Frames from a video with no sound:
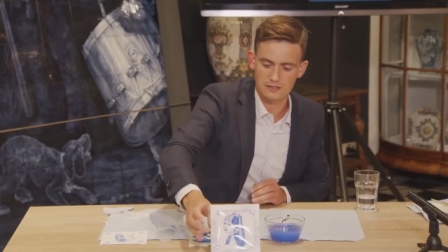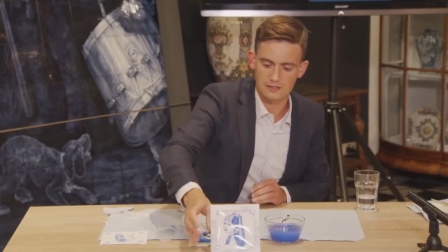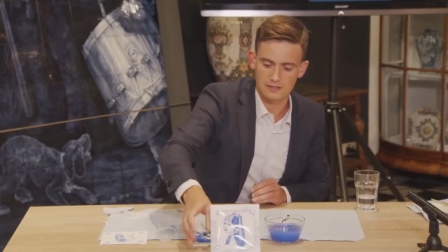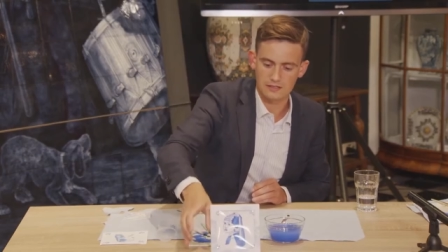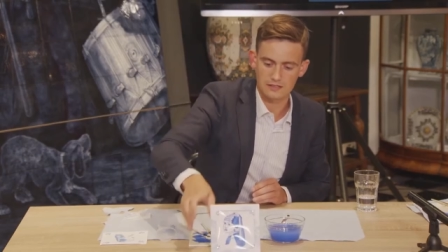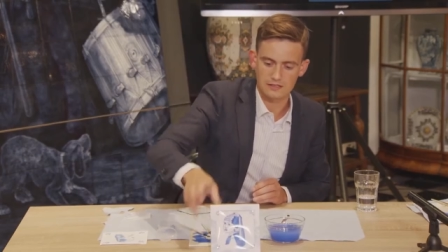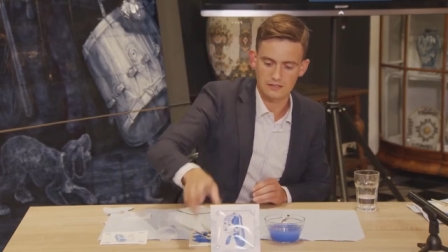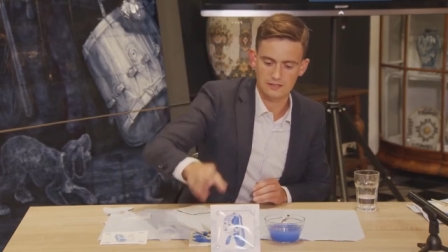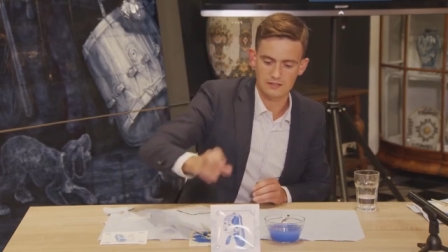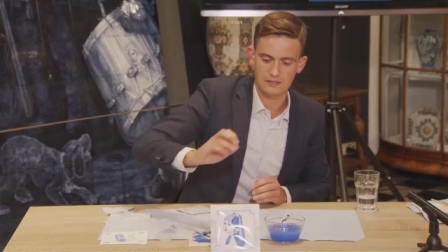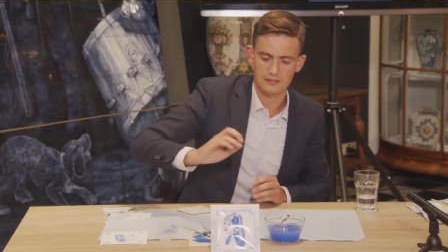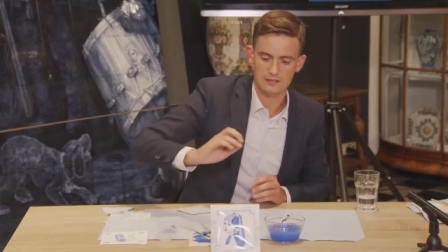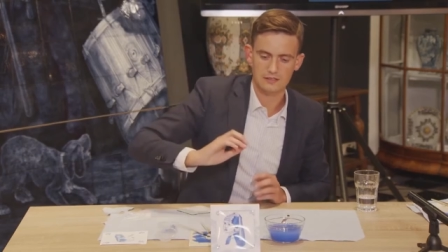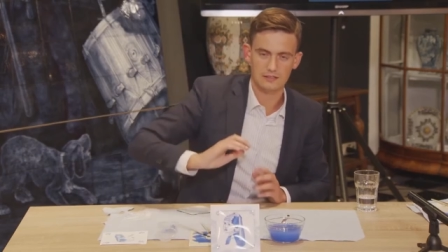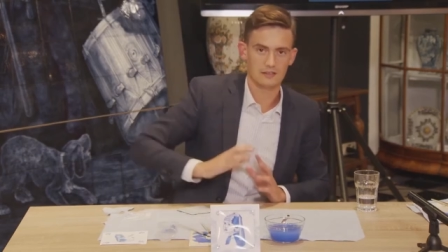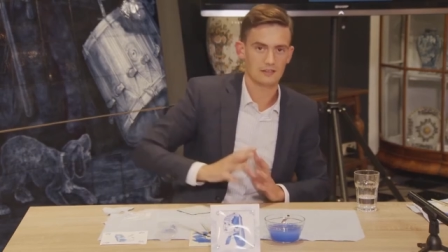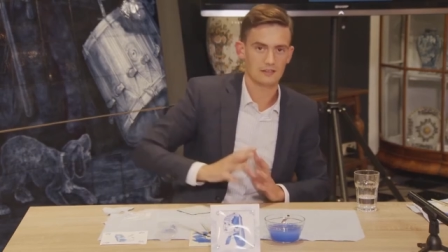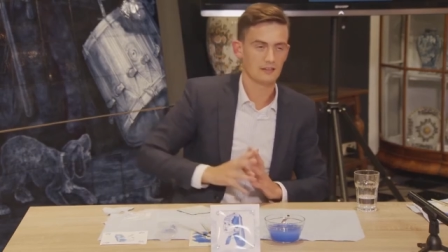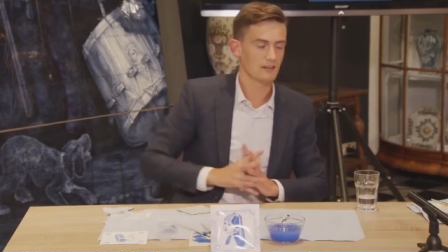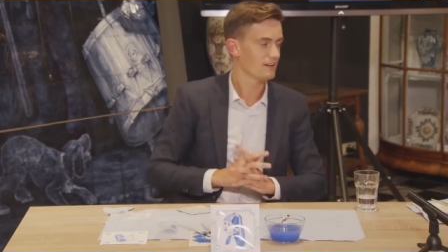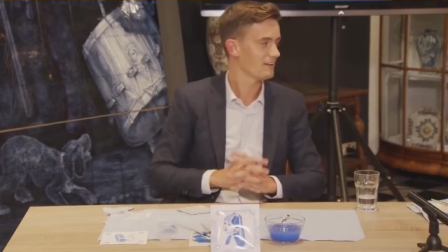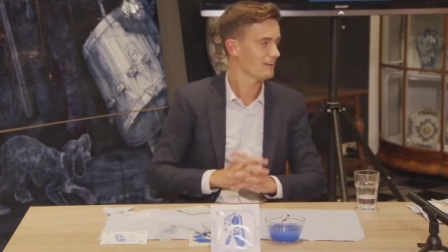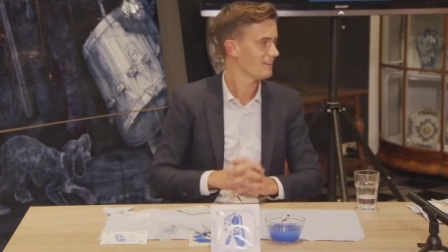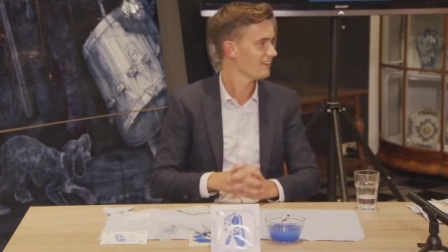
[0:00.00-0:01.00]
You keep it on
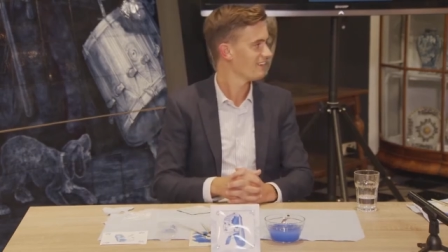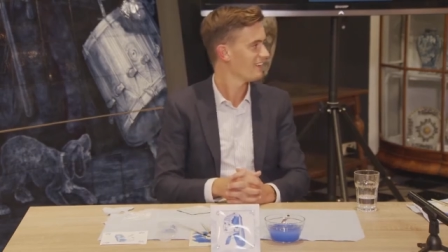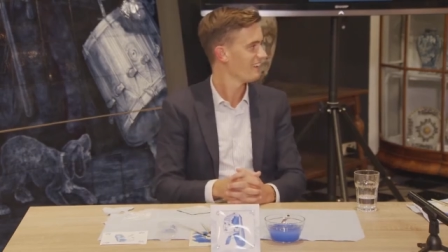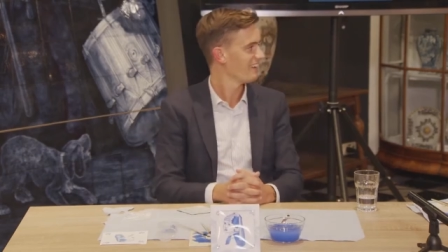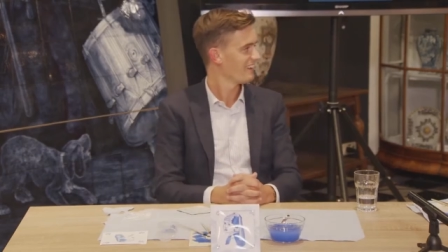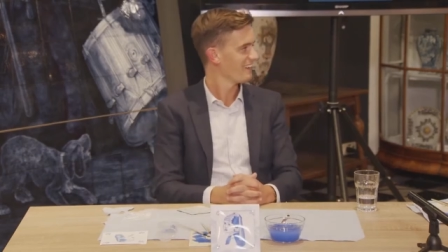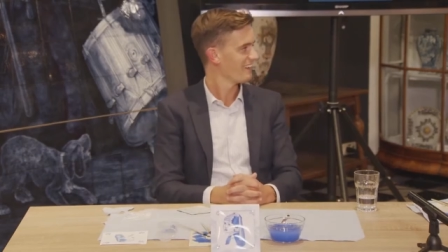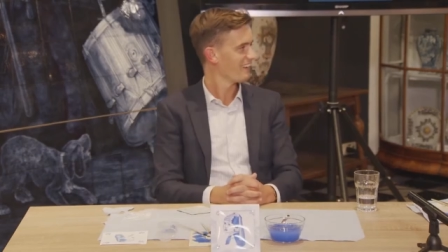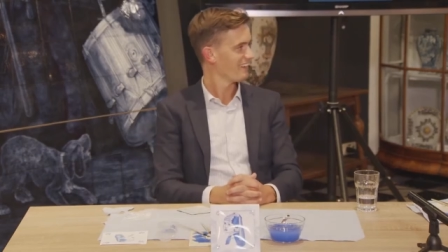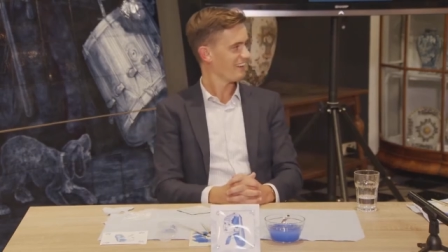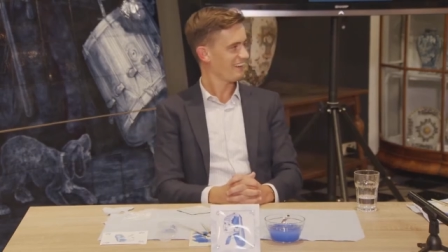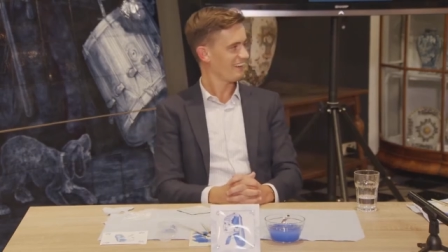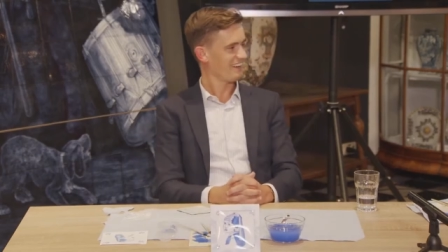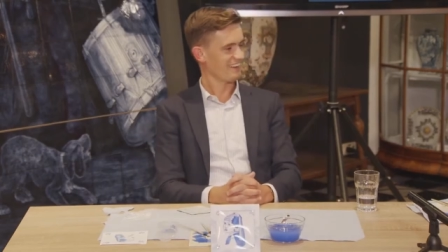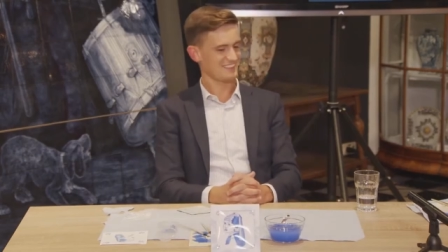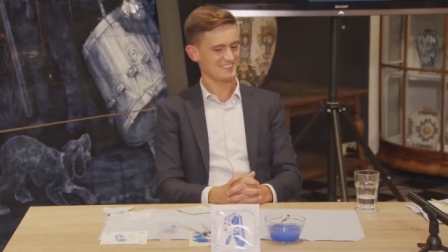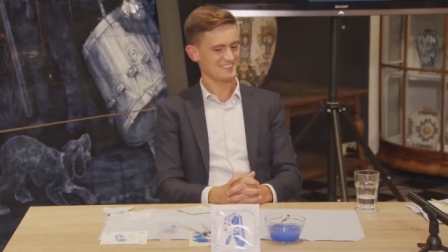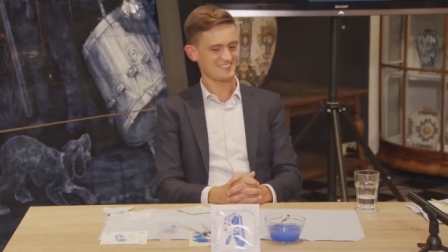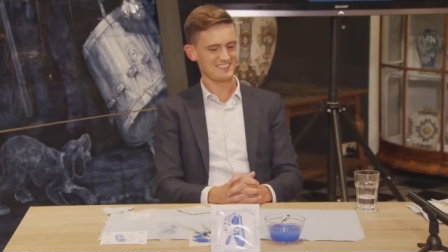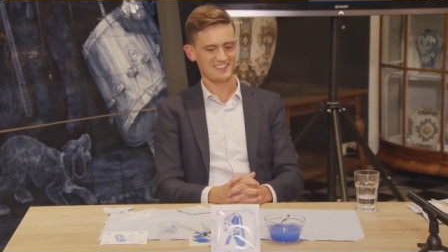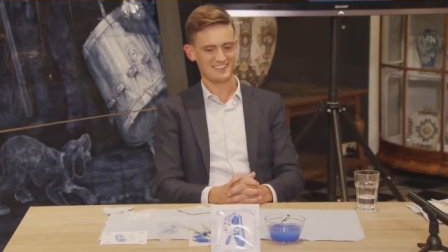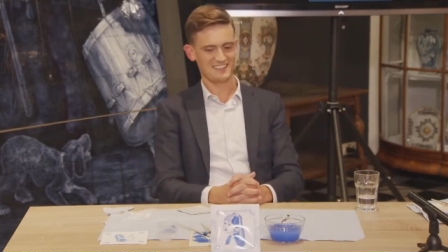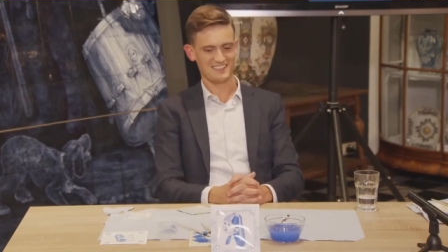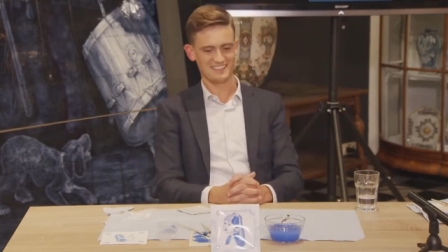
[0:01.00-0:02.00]
your desk.
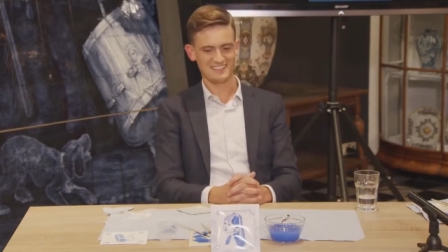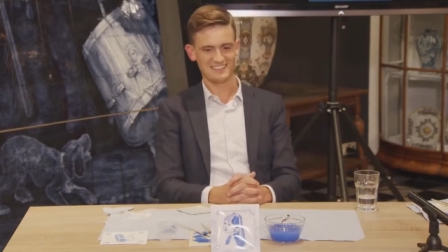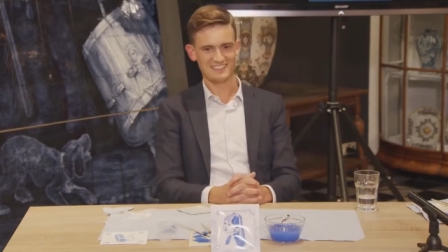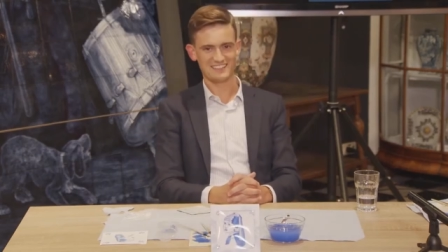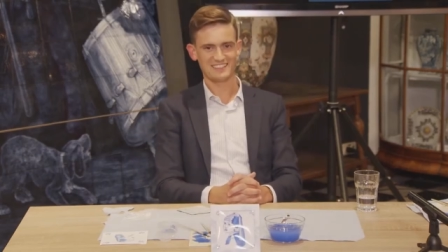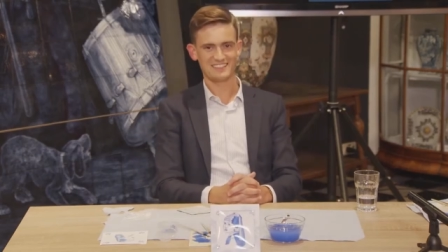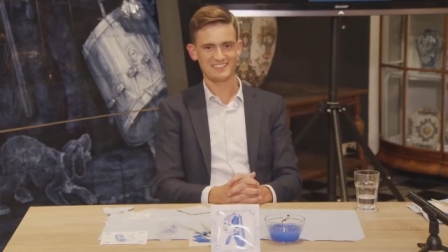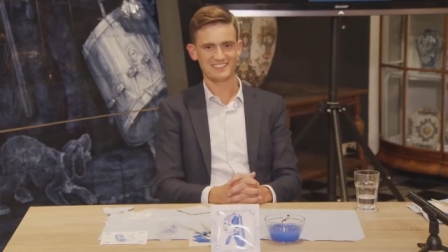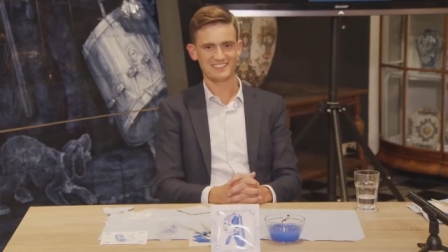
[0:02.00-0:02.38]
Exactly.